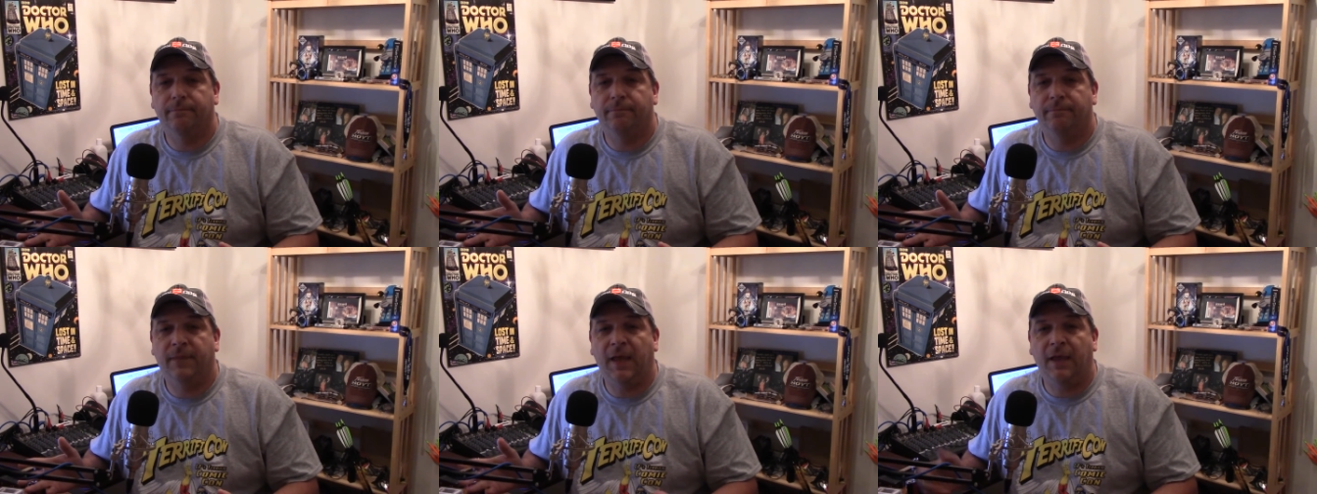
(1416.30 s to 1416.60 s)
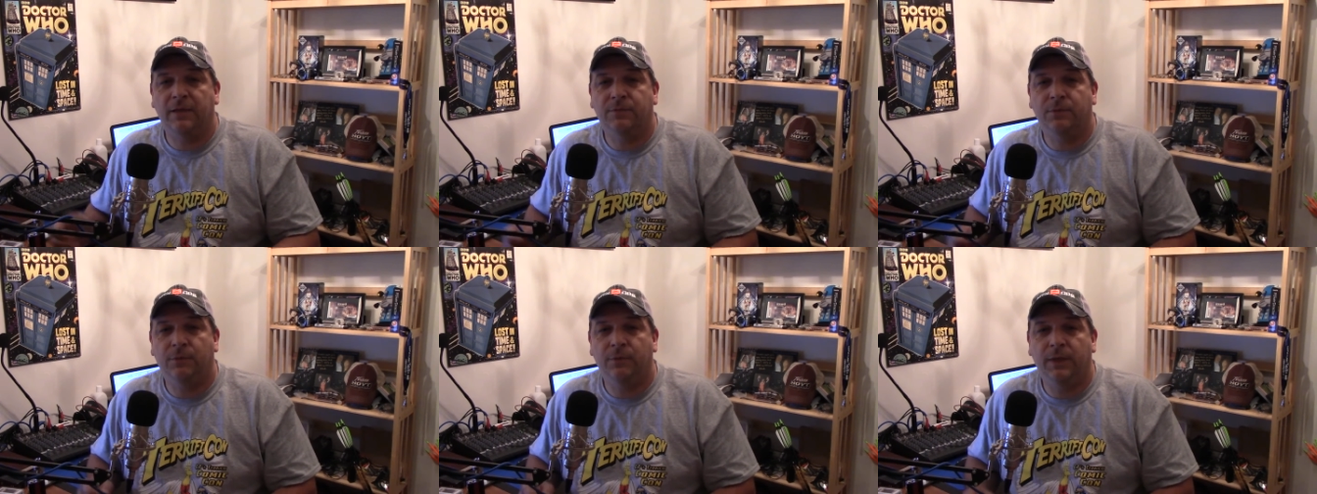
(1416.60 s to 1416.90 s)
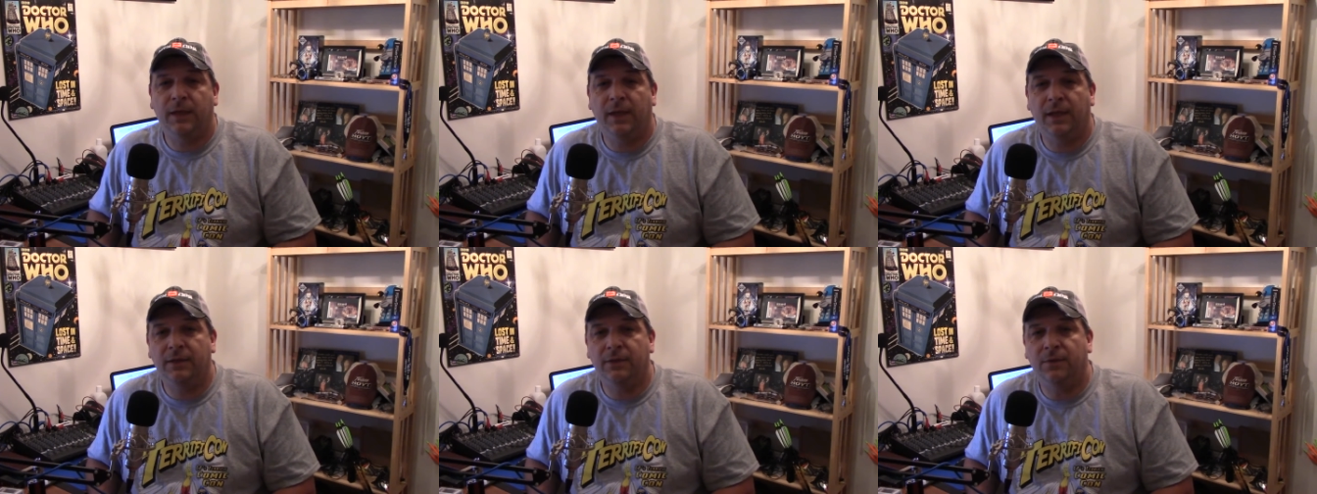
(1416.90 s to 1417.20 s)
that's what
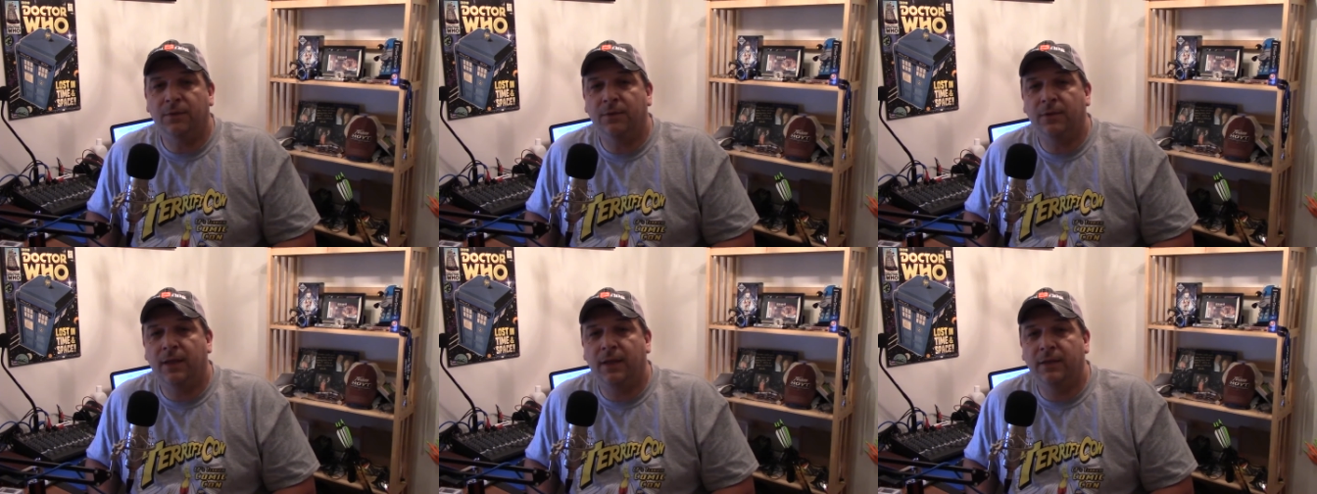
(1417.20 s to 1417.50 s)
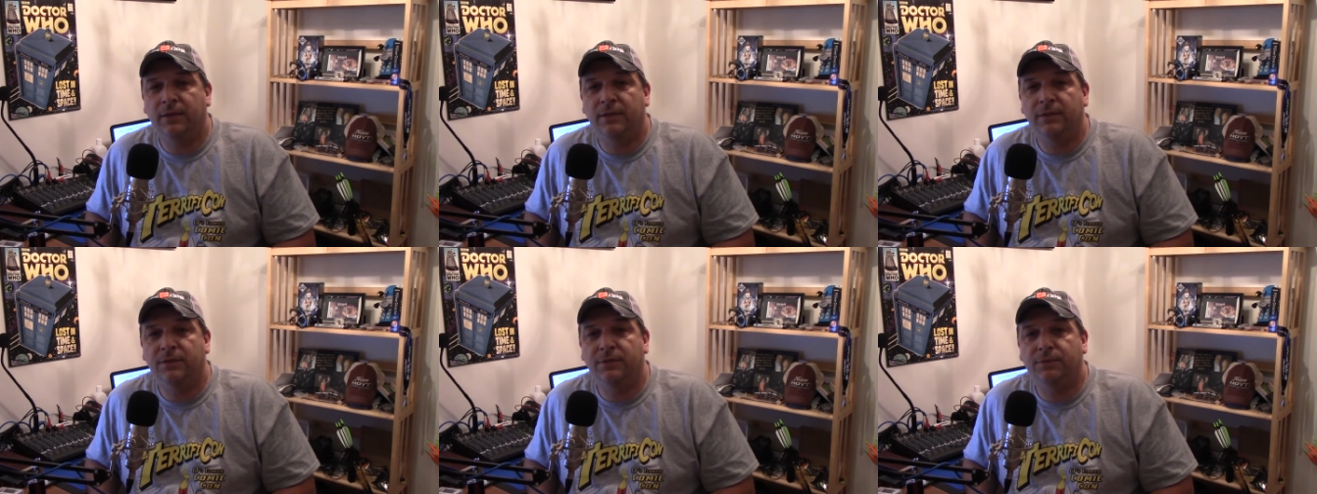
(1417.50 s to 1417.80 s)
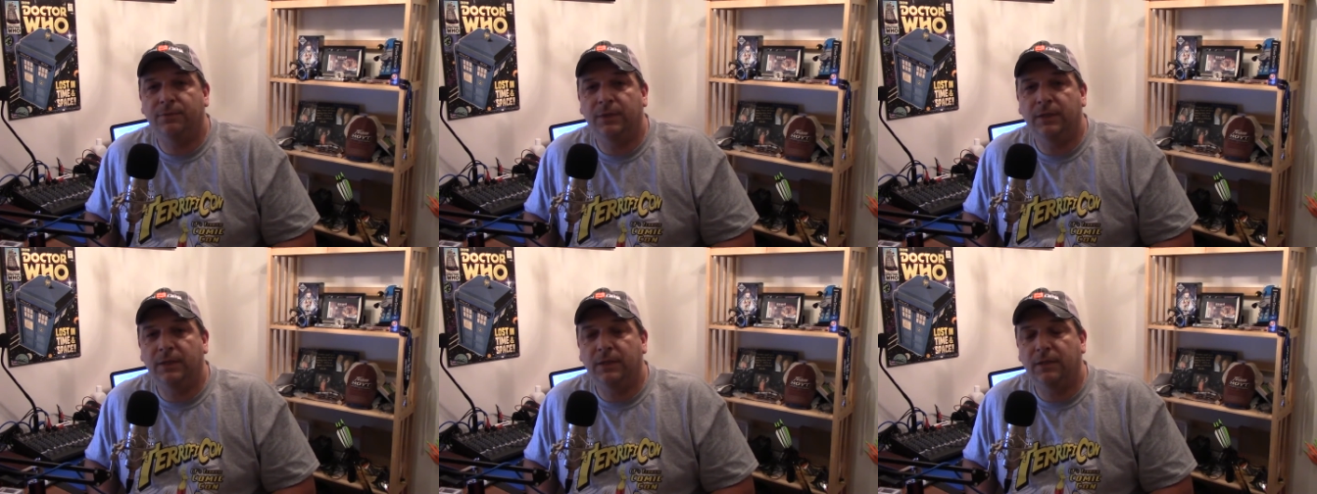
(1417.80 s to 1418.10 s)
we had going on
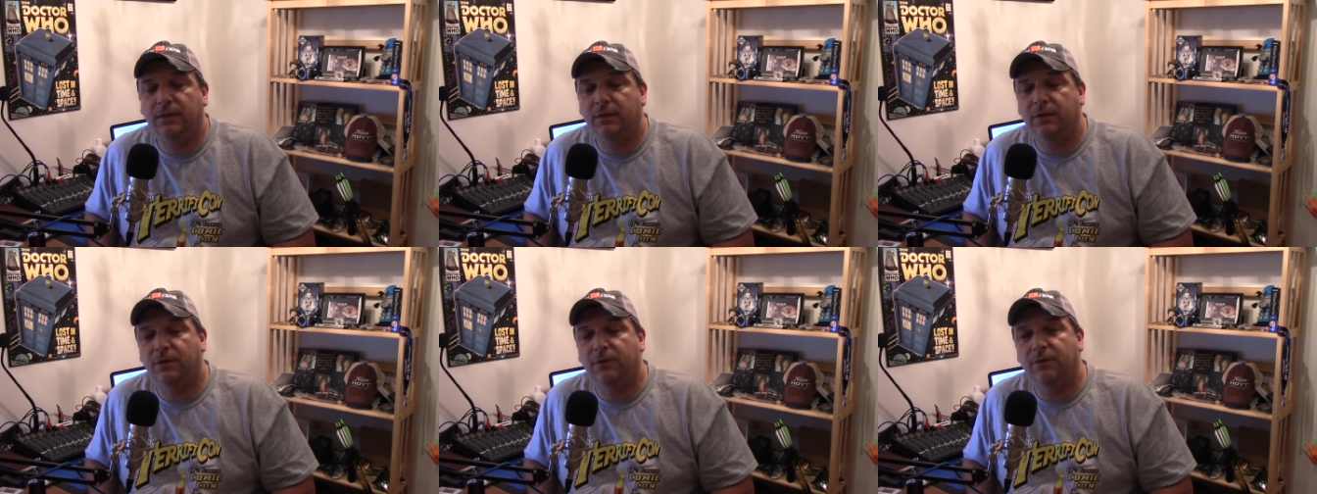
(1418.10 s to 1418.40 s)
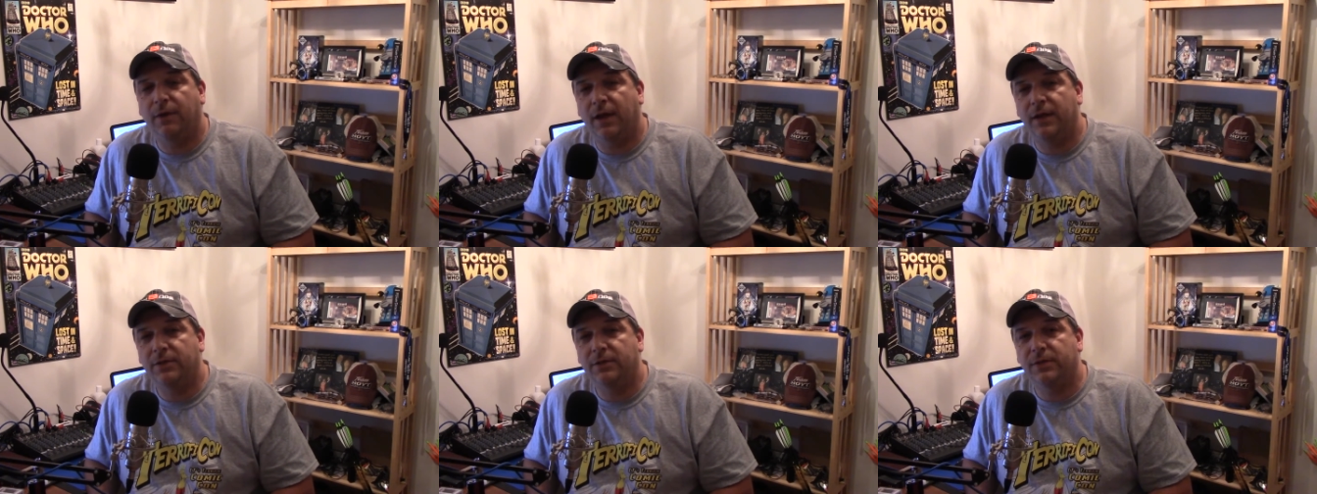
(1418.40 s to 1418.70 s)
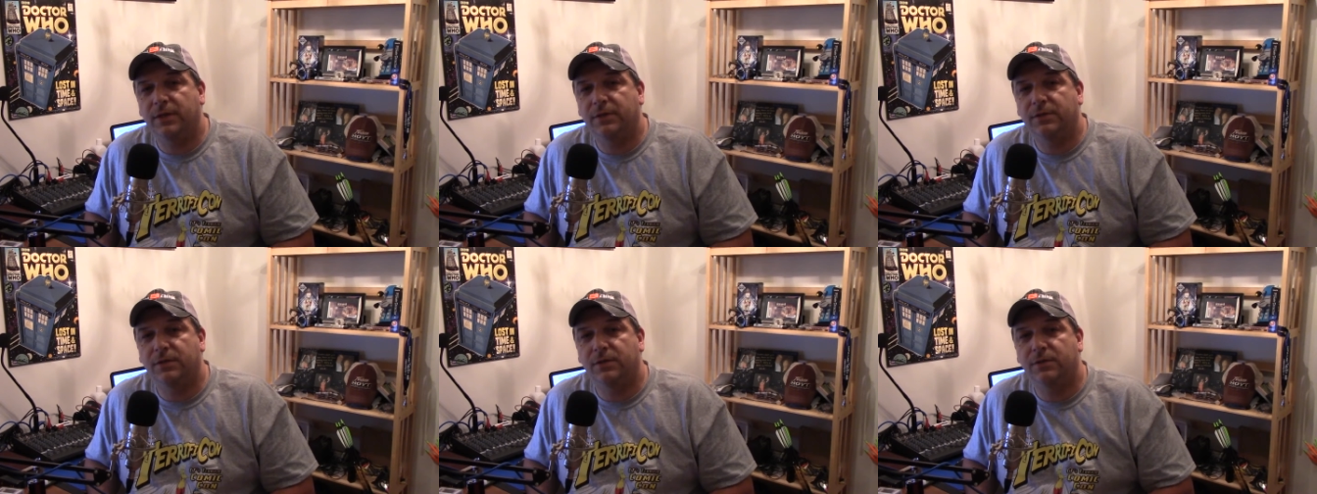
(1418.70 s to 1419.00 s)
this week.
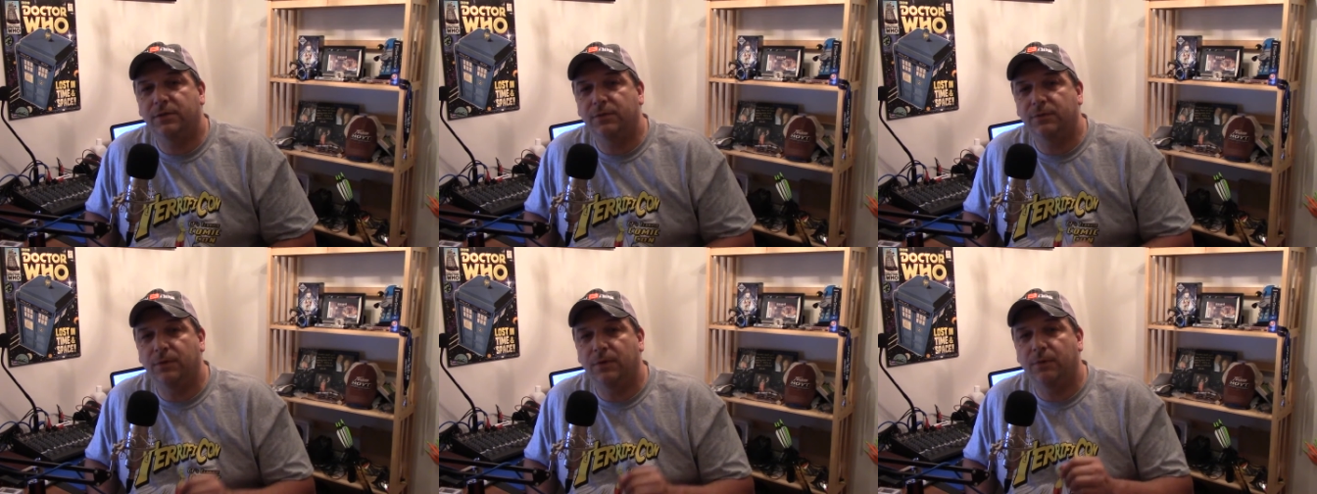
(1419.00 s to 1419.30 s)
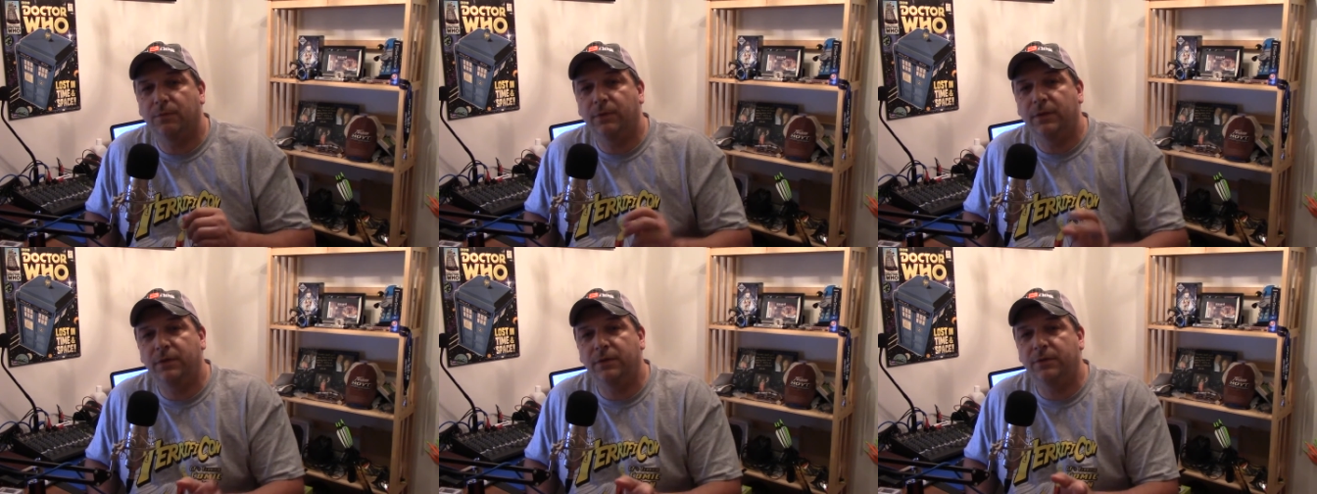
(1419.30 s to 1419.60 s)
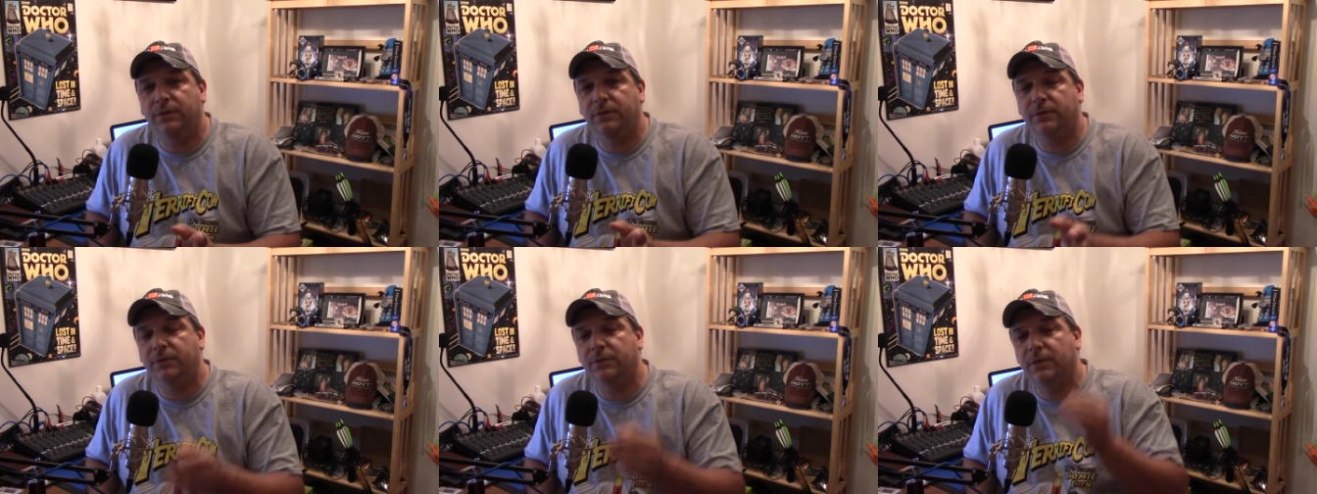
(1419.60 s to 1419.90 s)
Congratulations to our
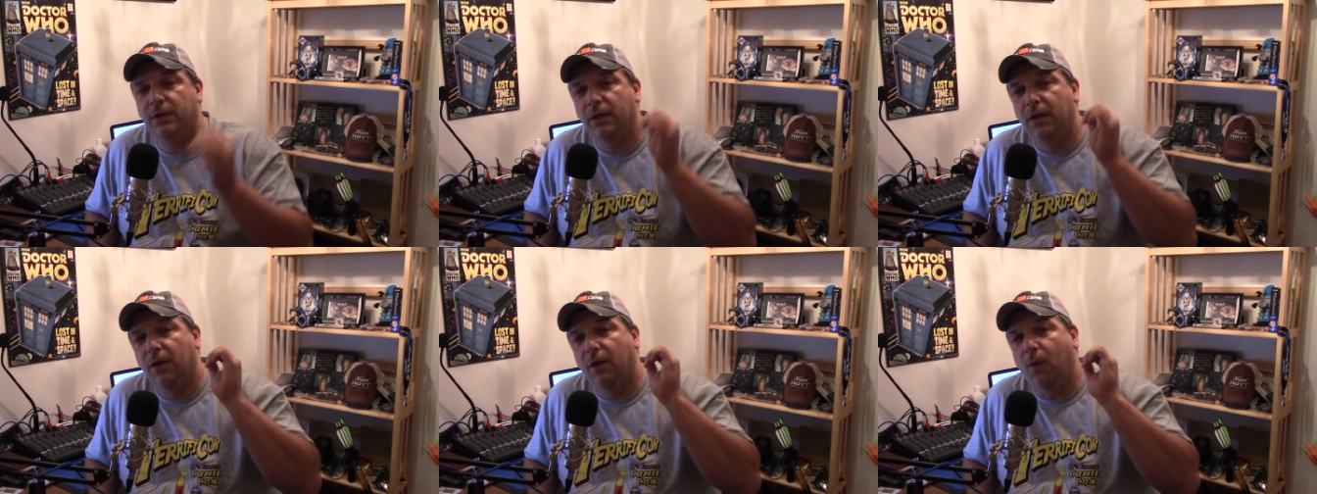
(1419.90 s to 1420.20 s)
winners.